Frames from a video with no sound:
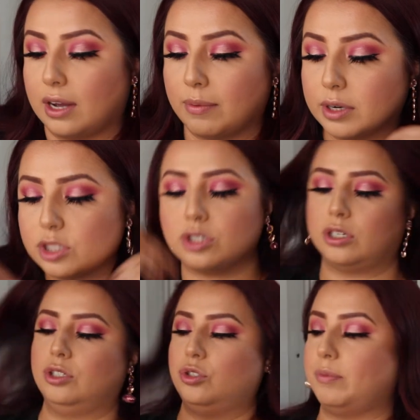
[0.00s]
I'm going to
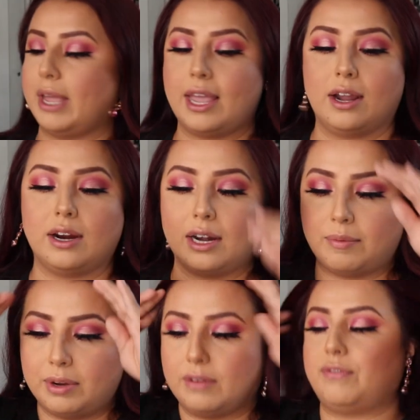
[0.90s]
start doing my hair, and
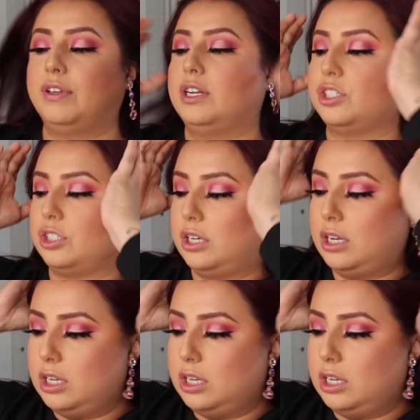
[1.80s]
I'm going to finish